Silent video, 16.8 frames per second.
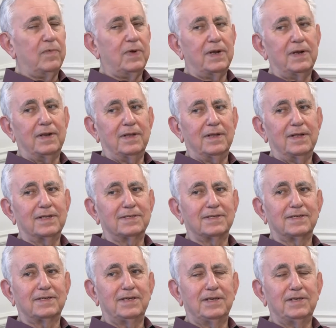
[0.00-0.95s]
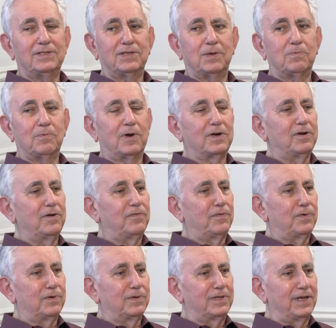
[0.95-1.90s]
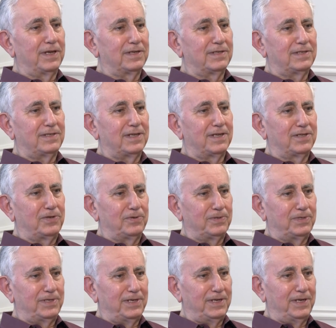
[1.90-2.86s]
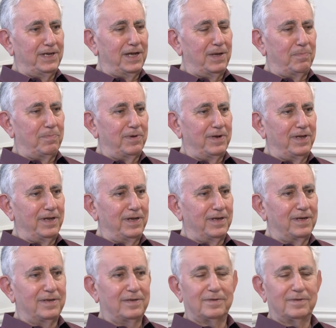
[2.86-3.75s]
Well, let's see some wonderful things that you see happening.